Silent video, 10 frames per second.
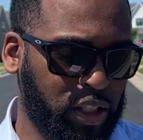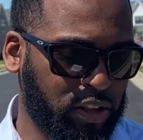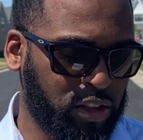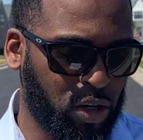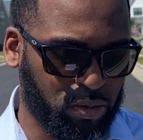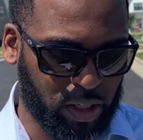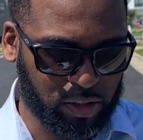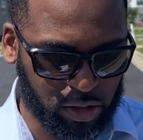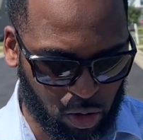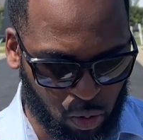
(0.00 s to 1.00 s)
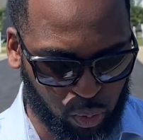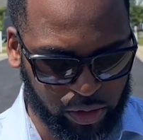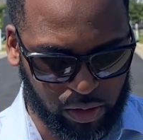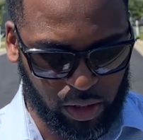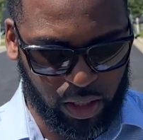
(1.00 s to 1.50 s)
that sold
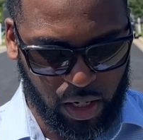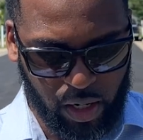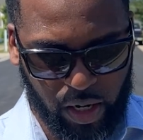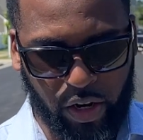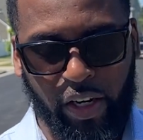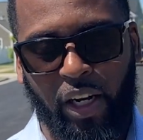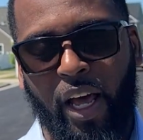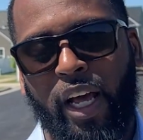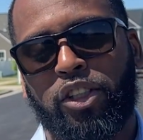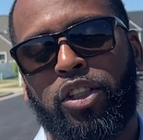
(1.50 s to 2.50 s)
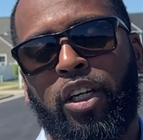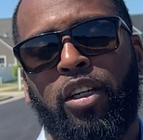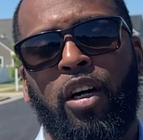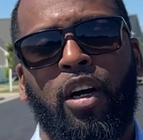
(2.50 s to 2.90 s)
recently here in the last year,